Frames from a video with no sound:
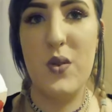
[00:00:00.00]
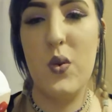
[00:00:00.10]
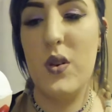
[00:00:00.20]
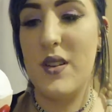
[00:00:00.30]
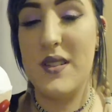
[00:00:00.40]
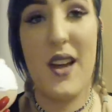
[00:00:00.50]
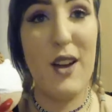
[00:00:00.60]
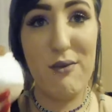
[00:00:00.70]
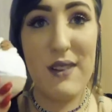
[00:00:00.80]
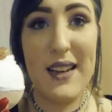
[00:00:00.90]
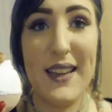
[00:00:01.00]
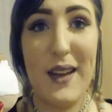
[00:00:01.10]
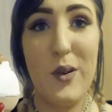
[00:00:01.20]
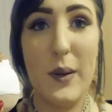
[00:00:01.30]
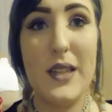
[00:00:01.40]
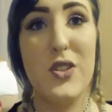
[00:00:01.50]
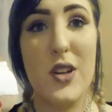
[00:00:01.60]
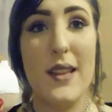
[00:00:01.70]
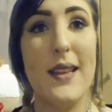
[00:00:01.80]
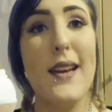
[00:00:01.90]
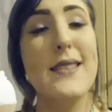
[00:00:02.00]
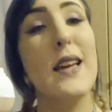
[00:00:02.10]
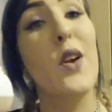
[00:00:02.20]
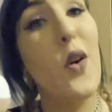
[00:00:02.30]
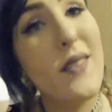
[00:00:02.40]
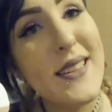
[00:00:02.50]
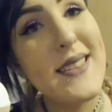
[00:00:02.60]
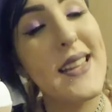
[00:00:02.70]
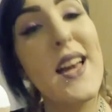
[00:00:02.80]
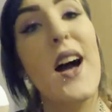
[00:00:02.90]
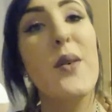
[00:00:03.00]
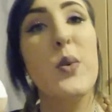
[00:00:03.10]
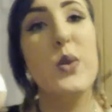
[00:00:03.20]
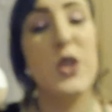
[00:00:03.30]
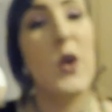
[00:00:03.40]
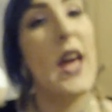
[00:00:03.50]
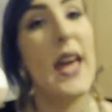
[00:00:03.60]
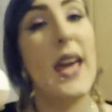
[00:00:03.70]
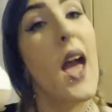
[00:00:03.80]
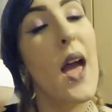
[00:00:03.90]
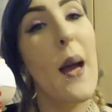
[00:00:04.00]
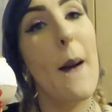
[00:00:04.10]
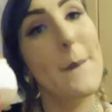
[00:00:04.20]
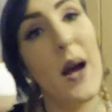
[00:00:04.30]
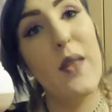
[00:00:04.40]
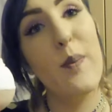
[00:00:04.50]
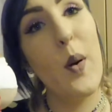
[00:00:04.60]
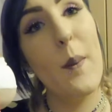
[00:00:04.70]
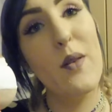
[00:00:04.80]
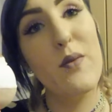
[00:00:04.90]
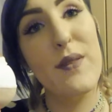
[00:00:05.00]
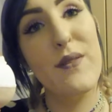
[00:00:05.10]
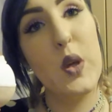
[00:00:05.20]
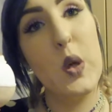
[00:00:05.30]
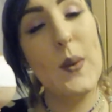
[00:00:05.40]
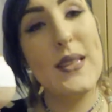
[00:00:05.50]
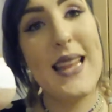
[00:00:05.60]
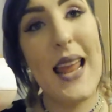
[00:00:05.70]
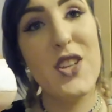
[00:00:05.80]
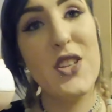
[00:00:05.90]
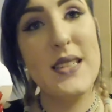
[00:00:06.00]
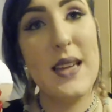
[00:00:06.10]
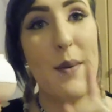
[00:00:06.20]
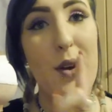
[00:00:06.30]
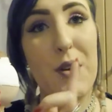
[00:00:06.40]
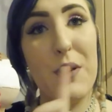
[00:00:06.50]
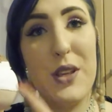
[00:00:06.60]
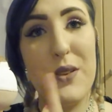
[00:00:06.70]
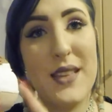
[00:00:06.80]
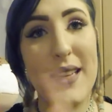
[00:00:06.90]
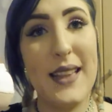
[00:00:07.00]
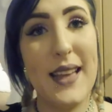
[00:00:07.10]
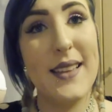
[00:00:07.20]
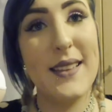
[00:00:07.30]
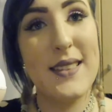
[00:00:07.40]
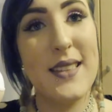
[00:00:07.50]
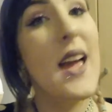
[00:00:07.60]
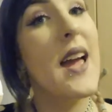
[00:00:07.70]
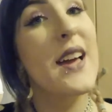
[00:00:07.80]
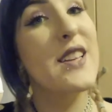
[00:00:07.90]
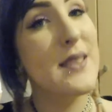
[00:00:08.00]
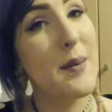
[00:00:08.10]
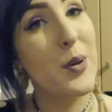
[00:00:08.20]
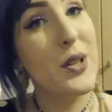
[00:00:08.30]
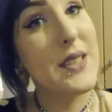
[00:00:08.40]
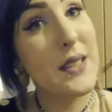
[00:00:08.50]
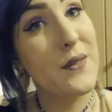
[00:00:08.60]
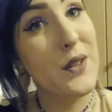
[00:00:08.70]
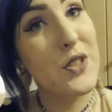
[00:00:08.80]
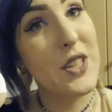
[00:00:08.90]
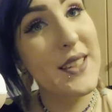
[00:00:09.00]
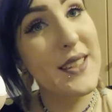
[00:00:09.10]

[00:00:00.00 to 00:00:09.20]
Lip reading: gorgeous, so I really cannot wait to try this. And obviously I will do a bath bomb review slash demo using this some point in the future.